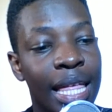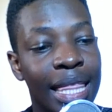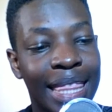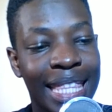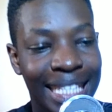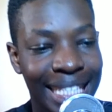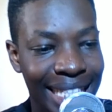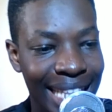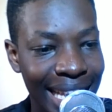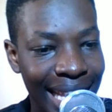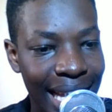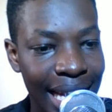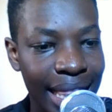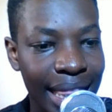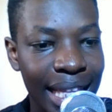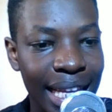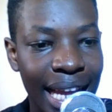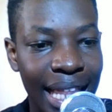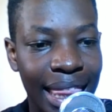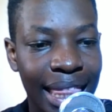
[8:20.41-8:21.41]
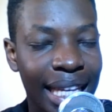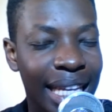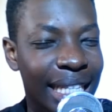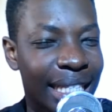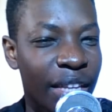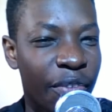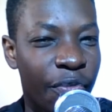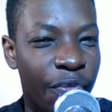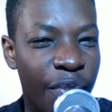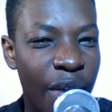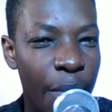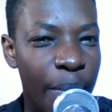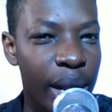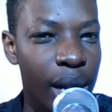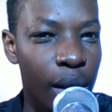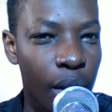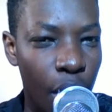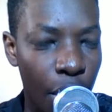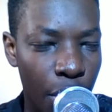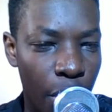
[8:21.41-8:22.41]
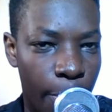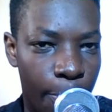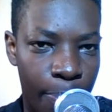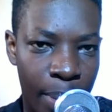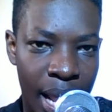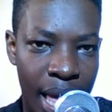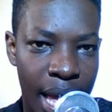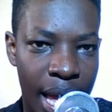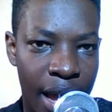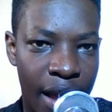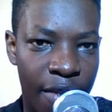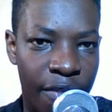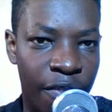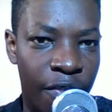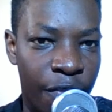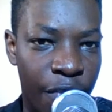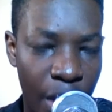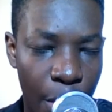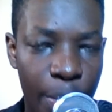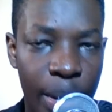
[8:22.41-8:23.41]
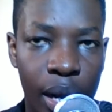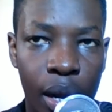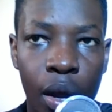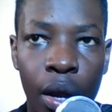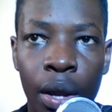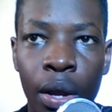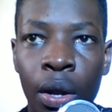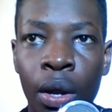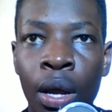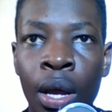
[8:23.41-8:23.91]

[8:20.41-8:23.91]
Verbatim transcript: The second thing, I think, is a very loyal player, very loyal,